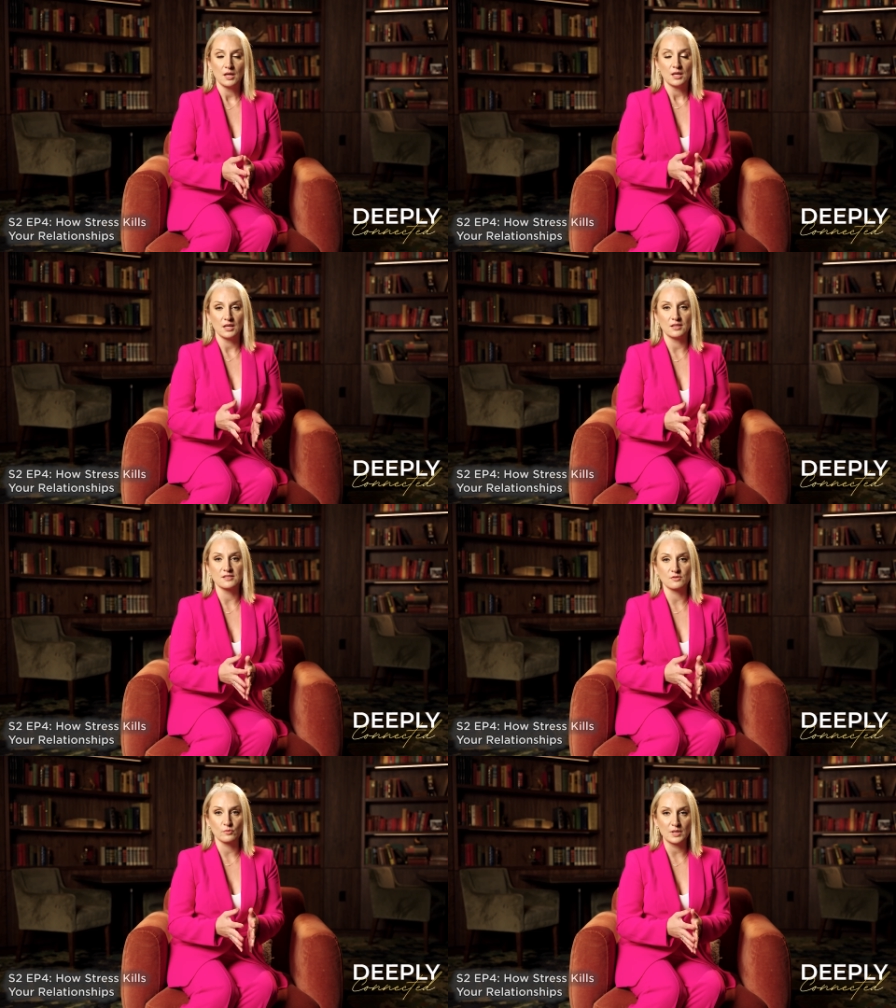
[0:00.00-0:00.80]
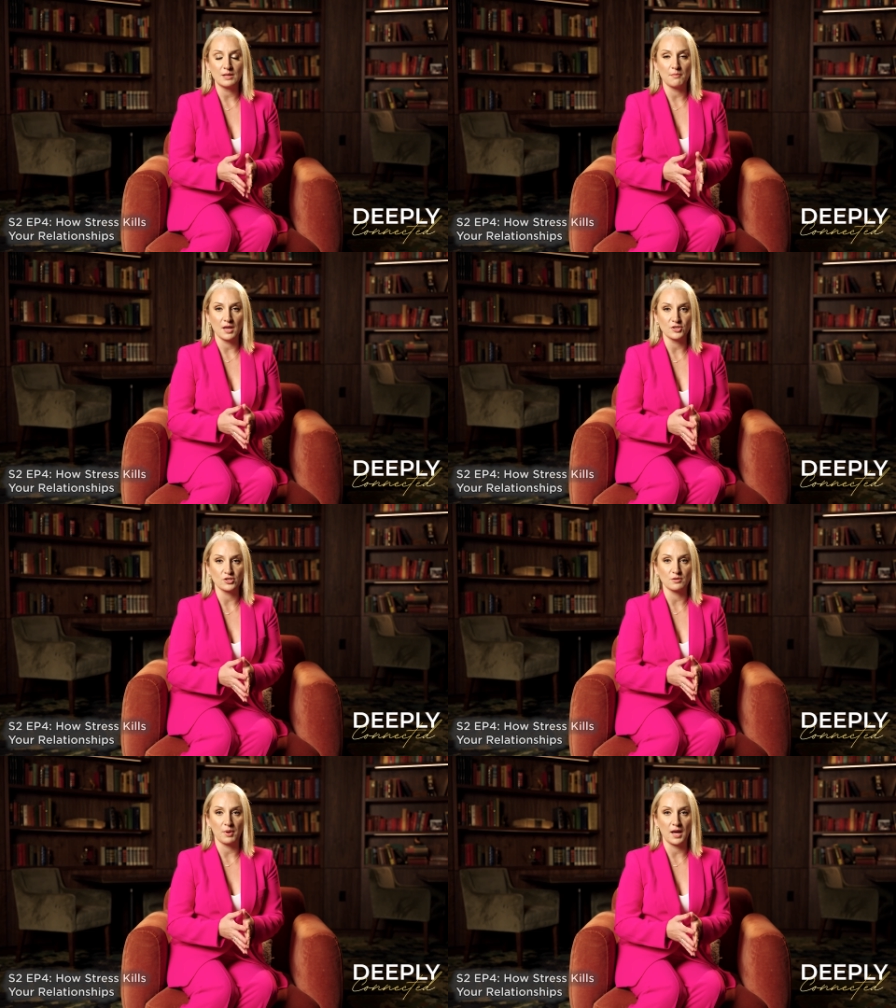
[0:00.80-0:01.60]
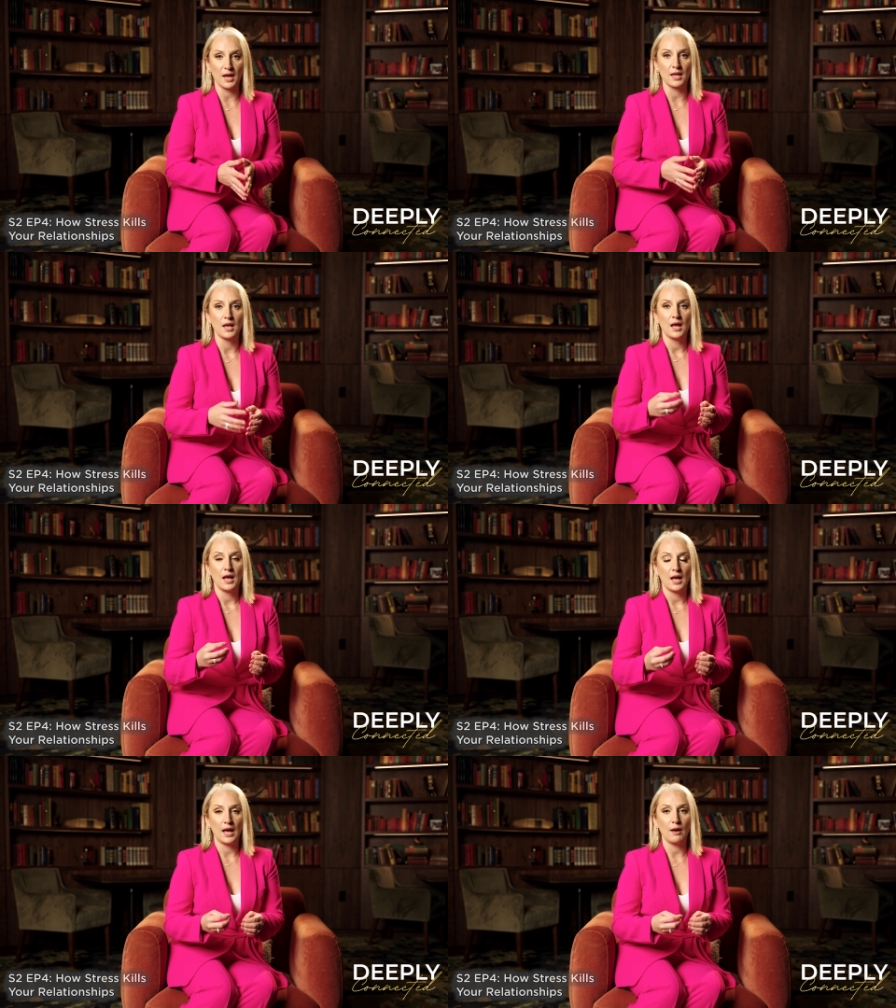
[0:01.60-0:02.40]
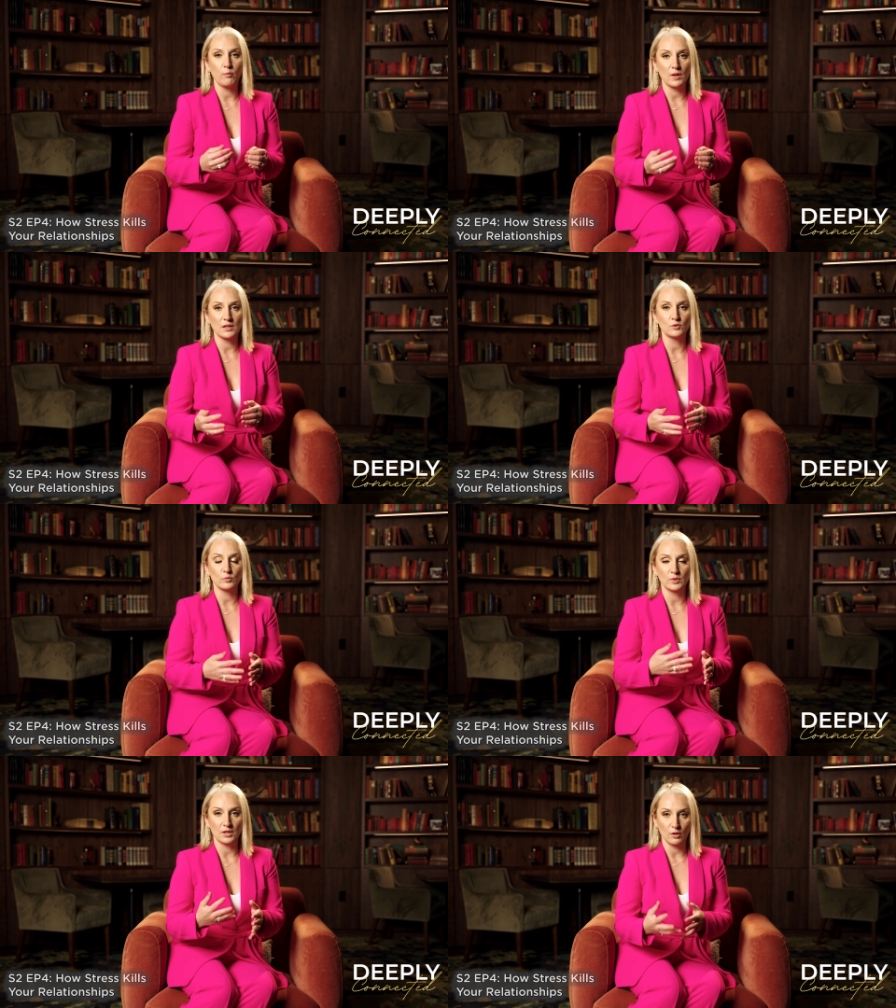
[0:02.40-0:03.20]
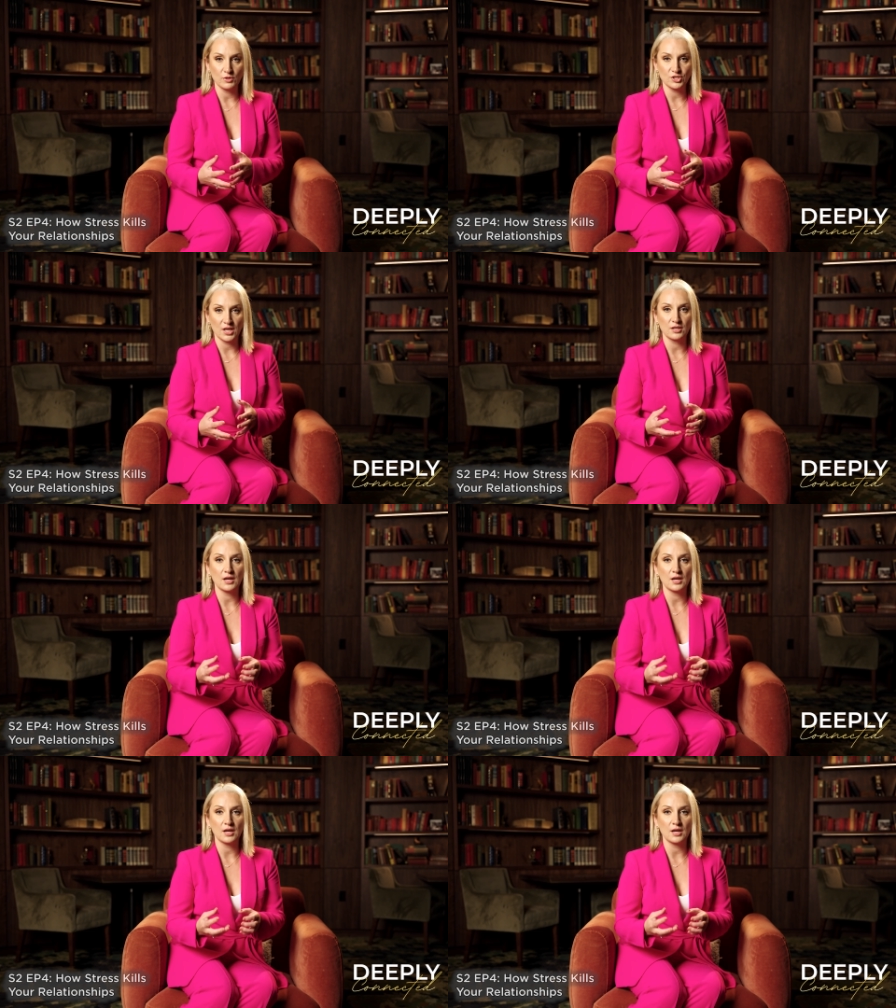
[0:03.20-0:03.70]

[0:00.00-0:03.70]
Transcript: It is really measured by how well do we know each other,